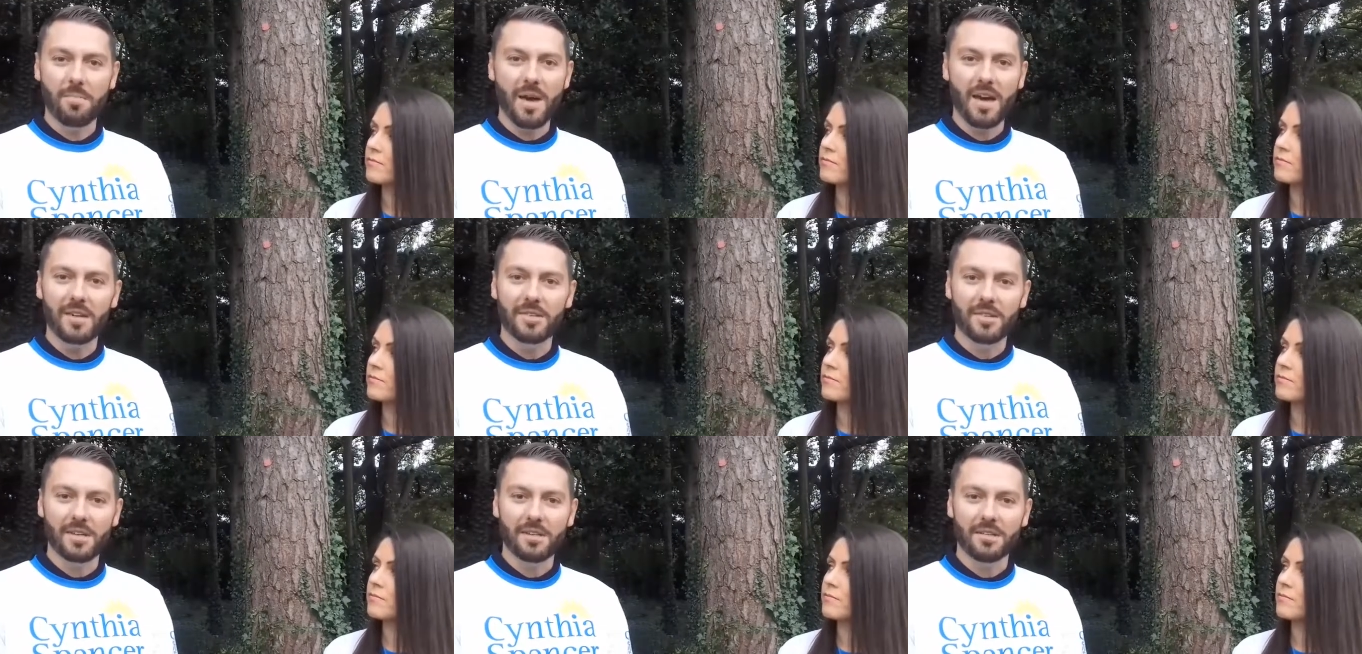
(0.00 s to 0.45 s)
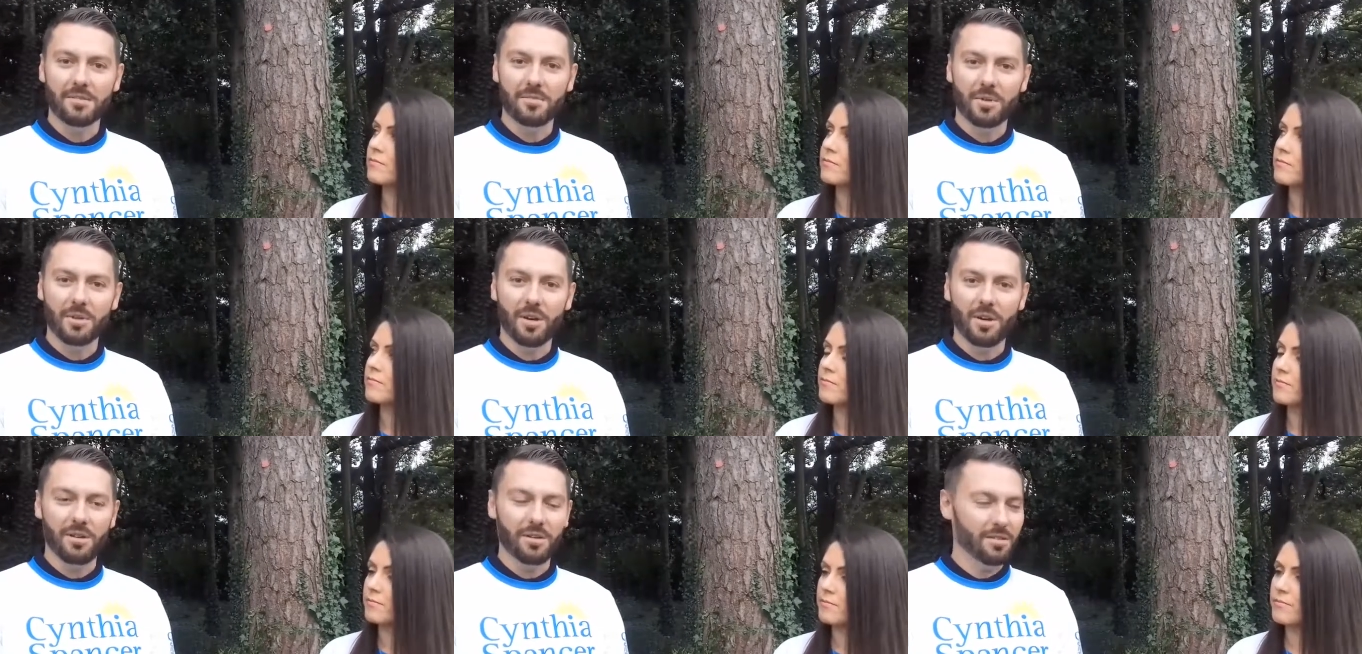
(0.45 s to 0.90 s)
Speaker 1: amazing.
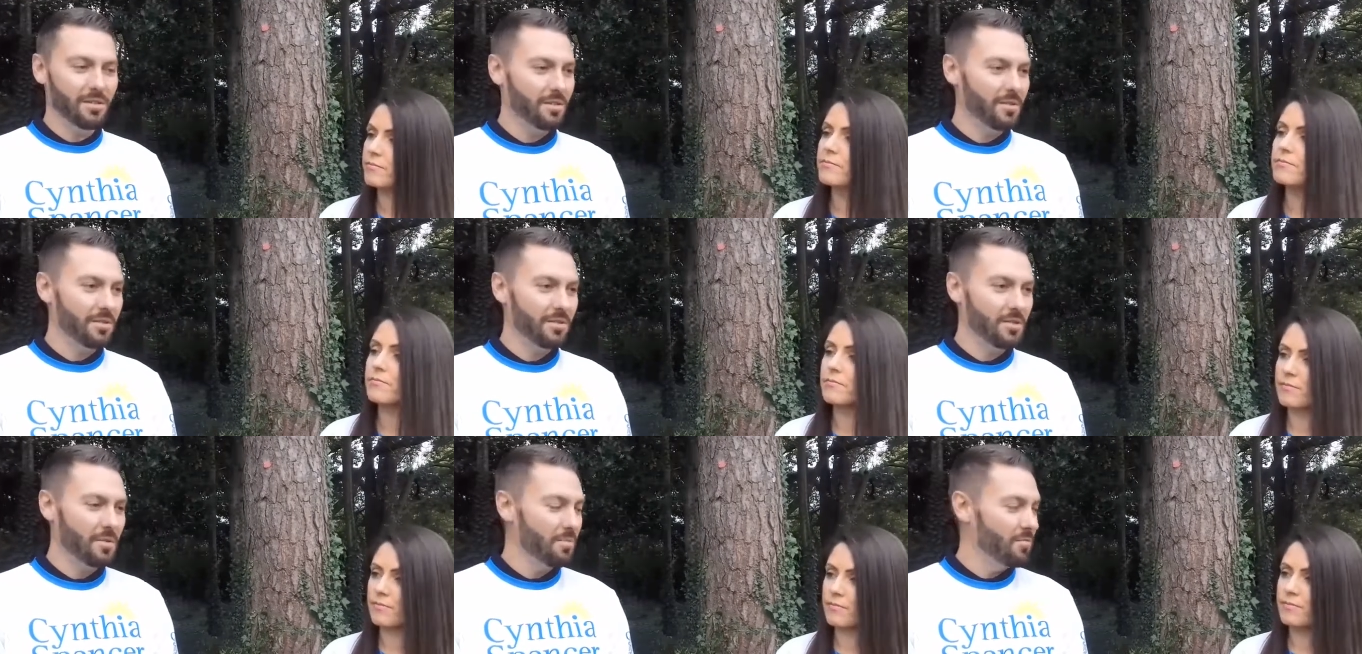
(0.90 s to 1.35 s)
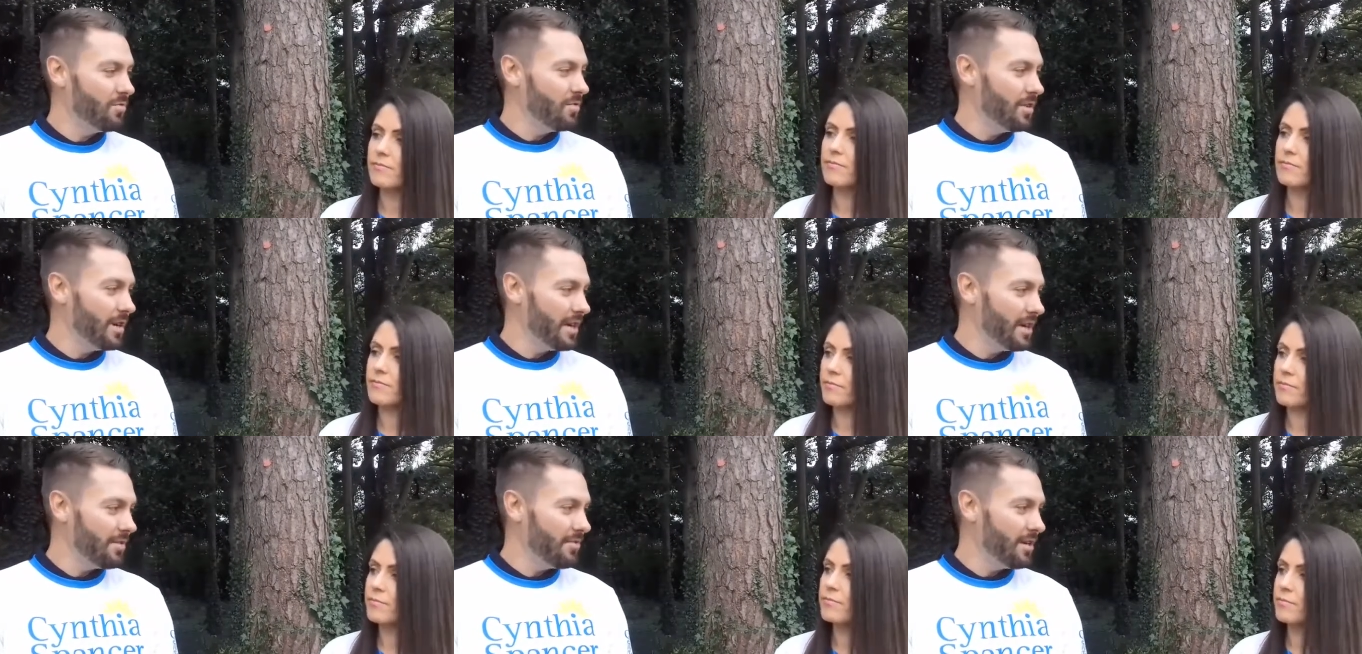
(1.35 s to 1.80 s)
We got mm. some
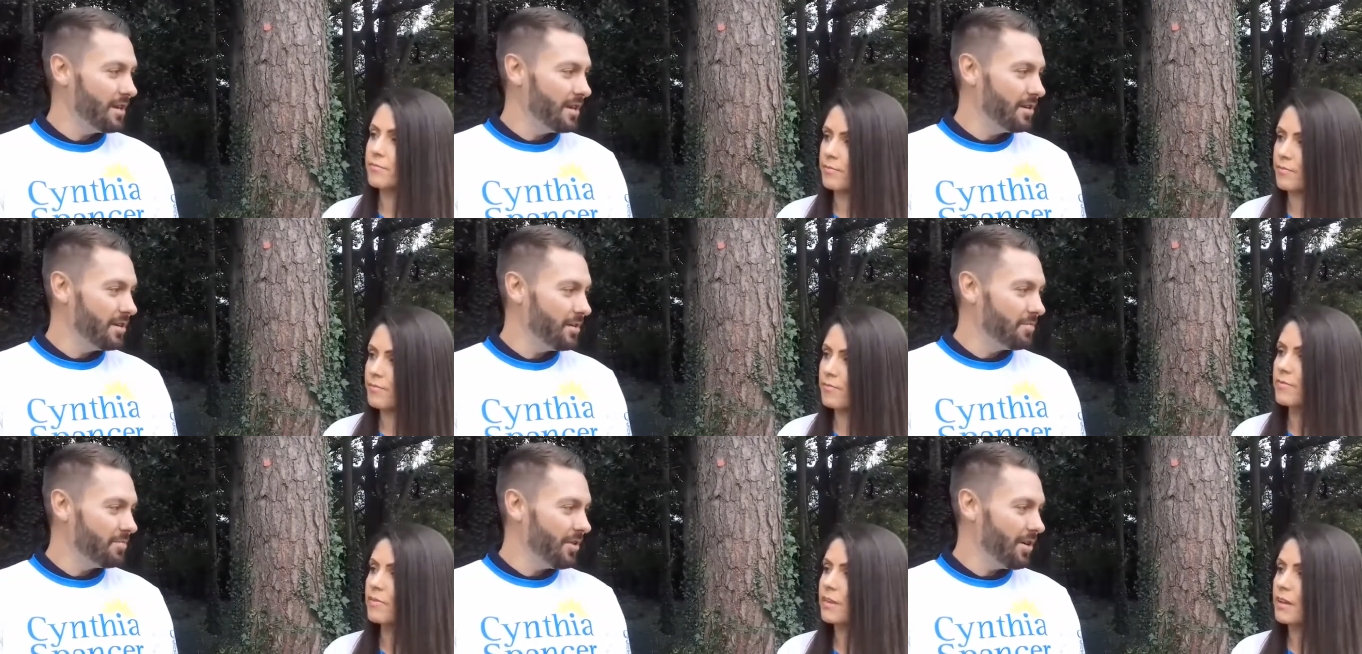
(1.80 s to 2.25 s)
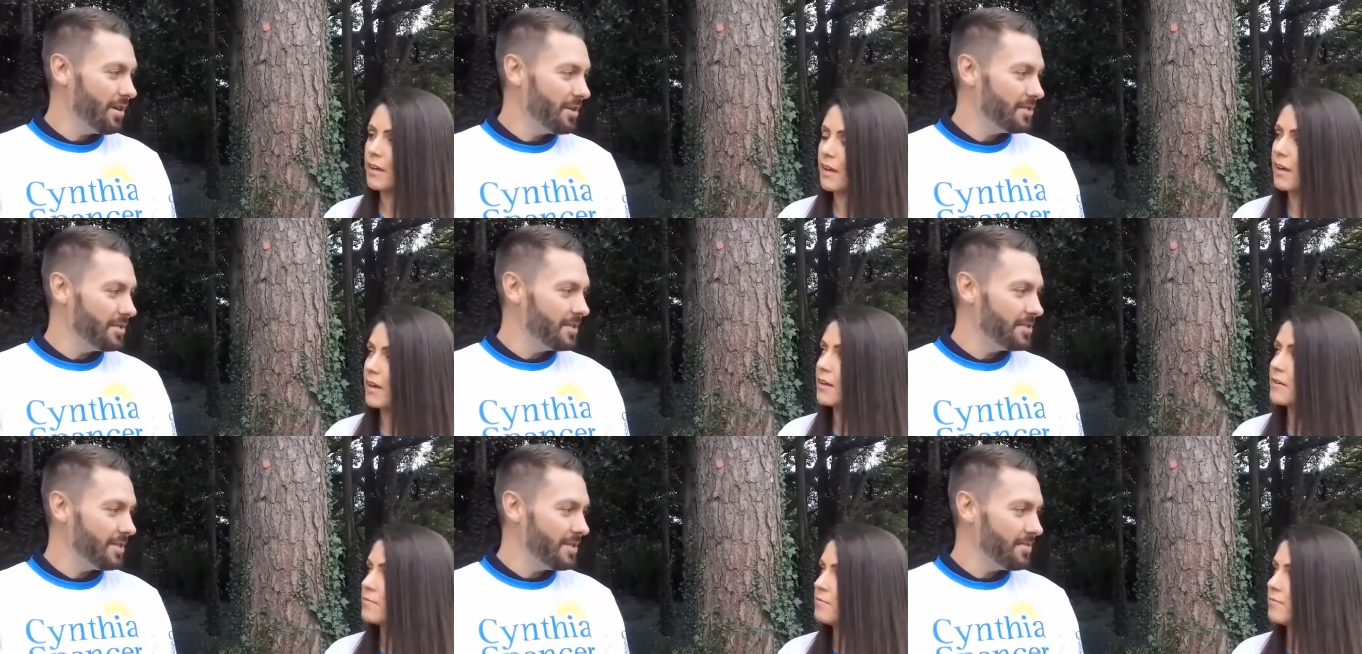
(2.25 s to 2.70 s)
really, really good prizes,